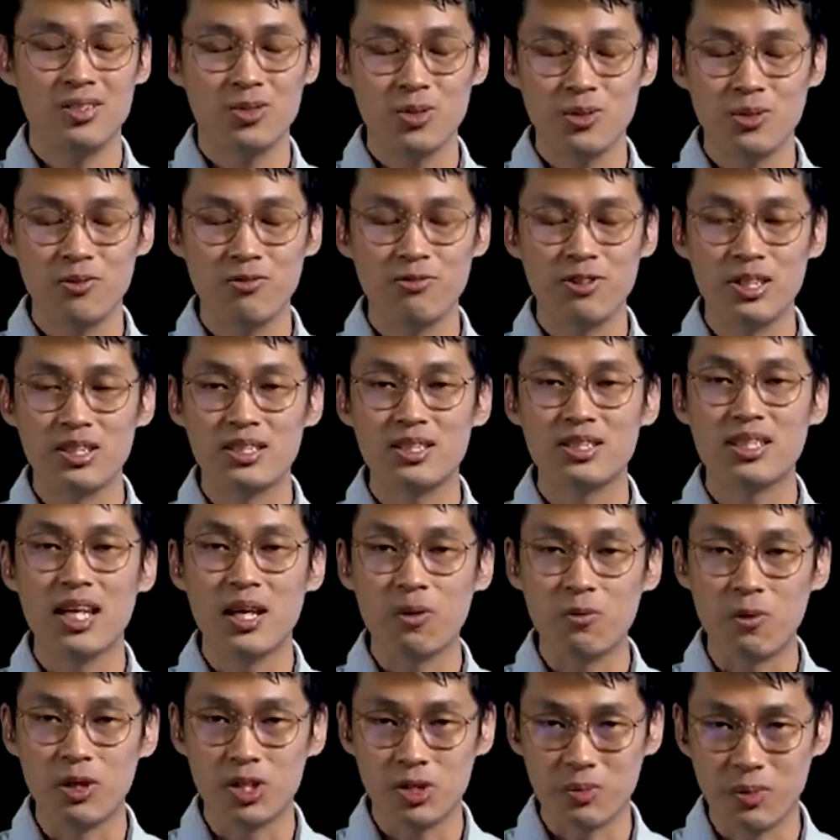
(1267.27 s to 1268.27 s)
So friends,
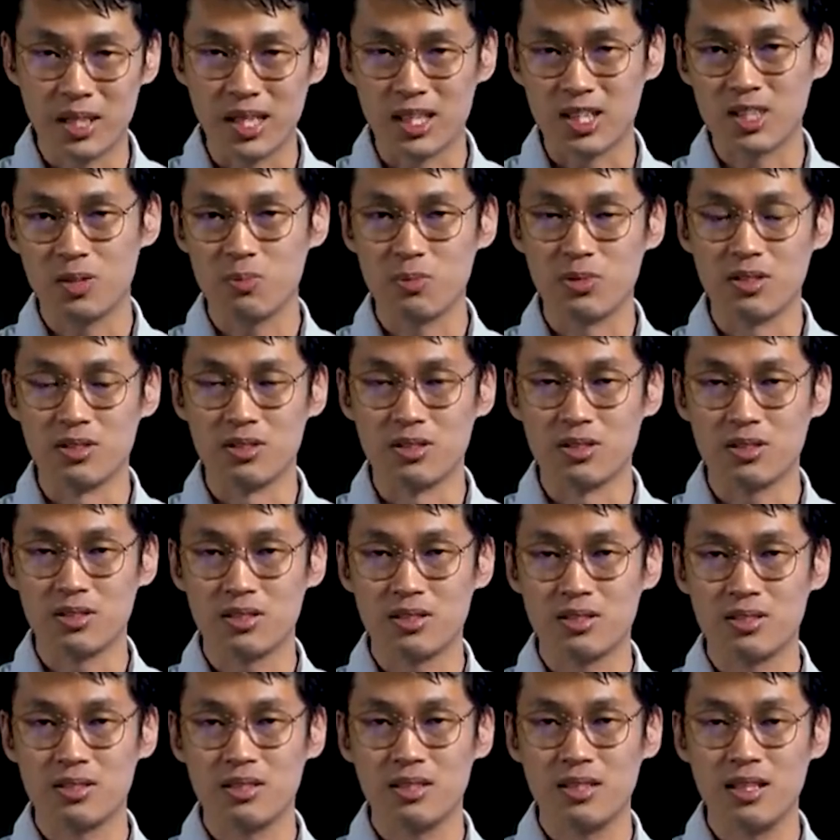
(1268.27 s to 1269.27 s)
that was my
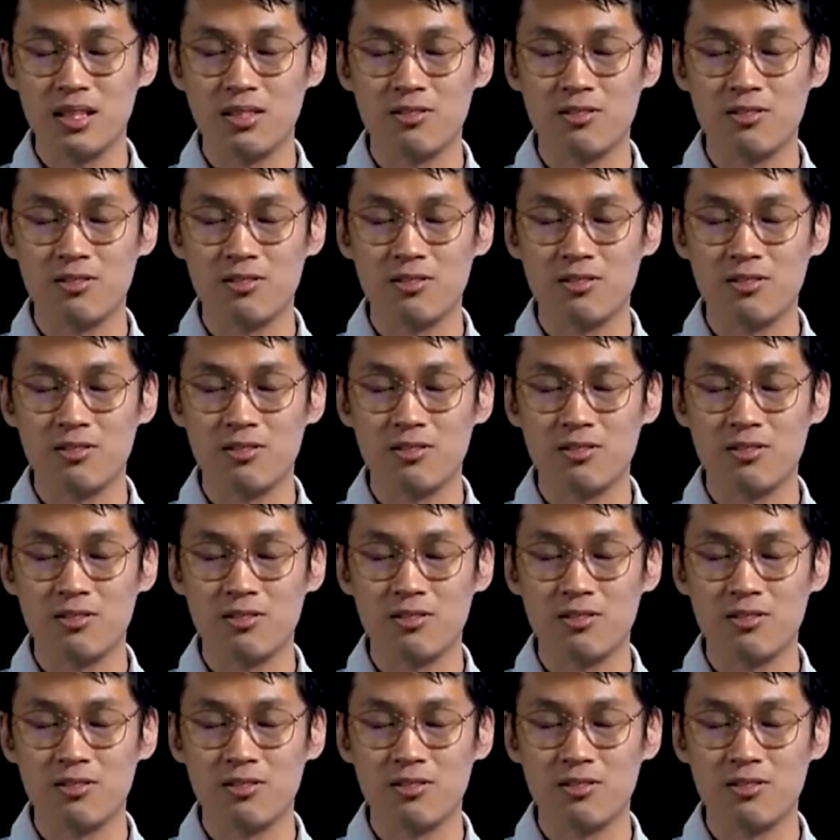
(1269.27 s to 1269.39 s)
experience.